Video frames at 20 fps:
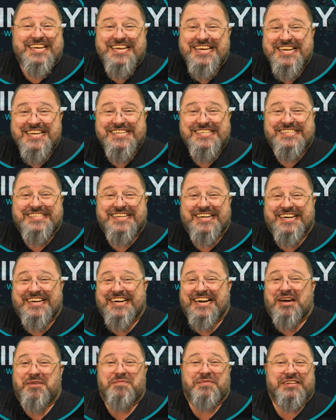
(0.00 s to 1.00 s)

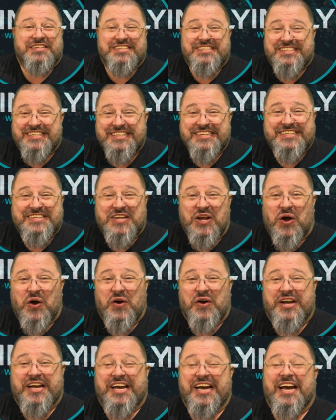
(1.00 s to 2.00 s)
Instagram,
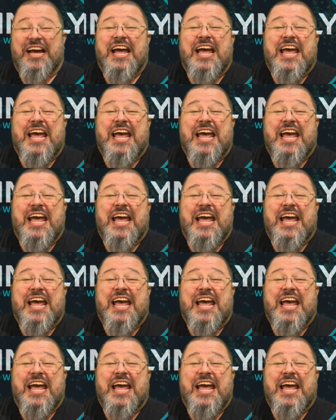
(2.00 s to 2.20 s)
TikTok,